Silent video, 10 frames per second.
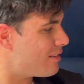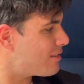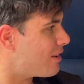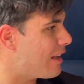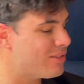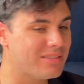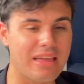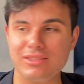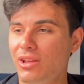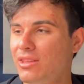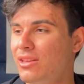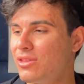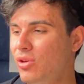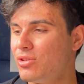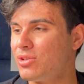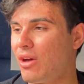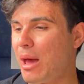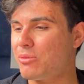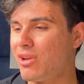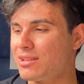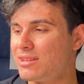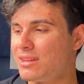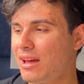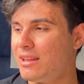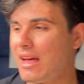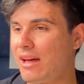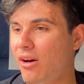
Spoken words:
so Amtrak decided that